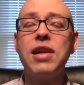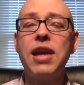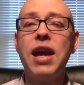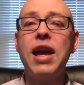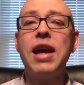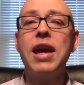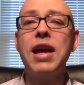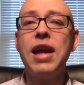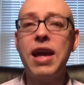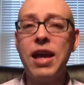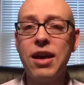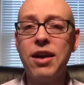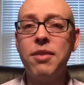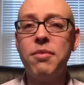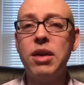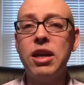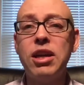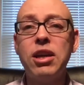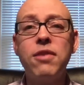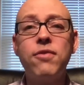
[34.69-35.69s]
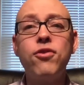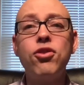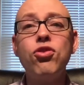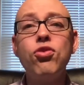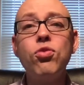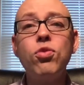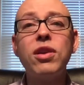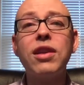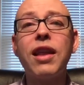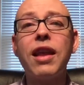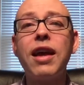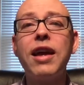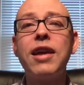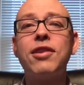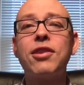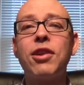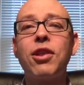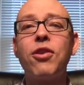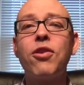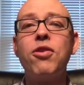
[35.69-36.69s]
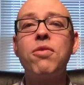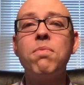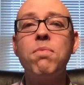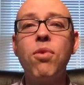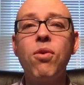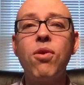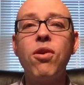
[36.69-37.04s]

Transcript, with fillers: a m And if you would like to learn more